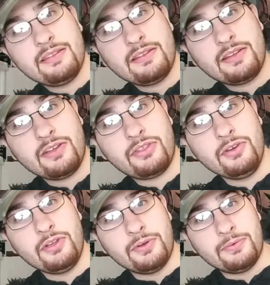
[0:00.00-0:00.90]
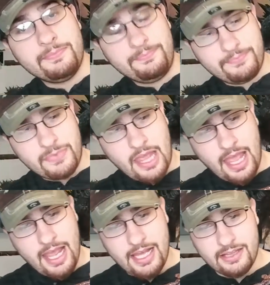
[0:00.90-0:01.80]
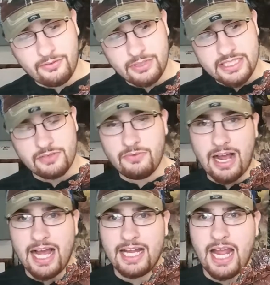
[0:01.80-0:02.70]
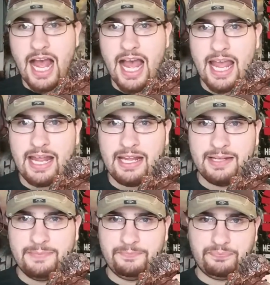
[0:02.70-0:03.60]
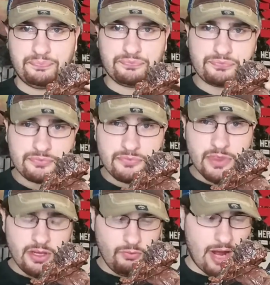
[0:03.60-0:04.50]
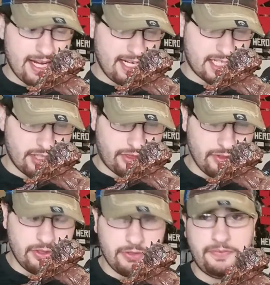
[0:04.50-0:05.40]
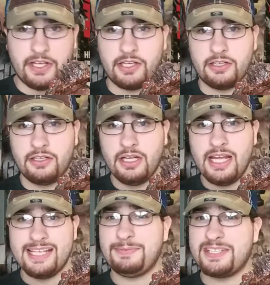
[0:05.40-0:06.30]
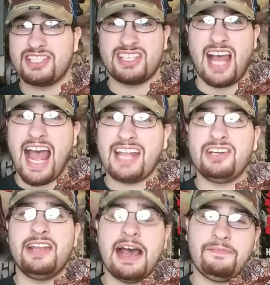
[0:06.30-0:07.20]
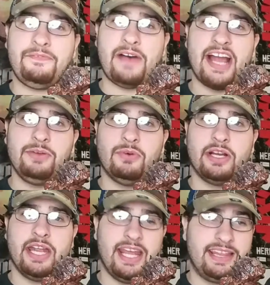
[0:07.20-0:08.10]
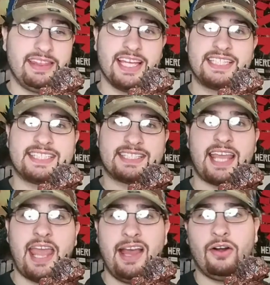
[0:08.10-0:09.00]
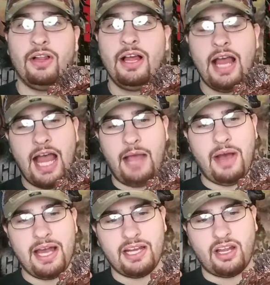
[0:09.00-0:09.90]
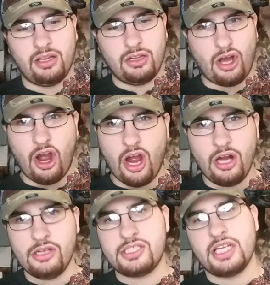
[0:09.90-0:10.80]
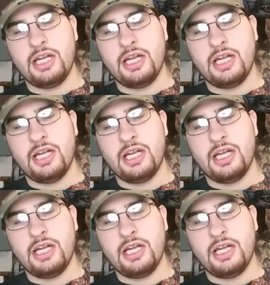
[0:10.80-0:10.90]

Cthulhu. And the reason why I wanted a Cthulhu figure is because I could not find one in this scale. I wanted a large